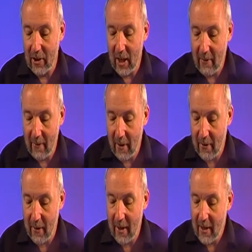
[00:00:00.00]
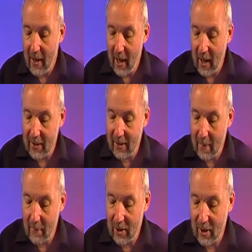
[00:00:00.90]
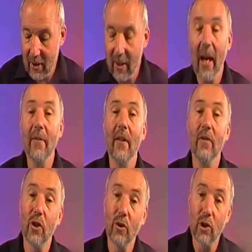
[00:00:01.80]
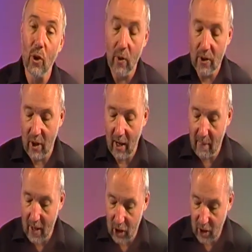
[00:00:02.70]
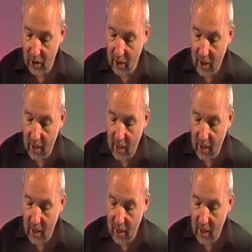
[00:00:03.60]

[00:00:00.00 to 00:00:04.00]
Japheth, Samson, and then the 2 stories that I've mentioned.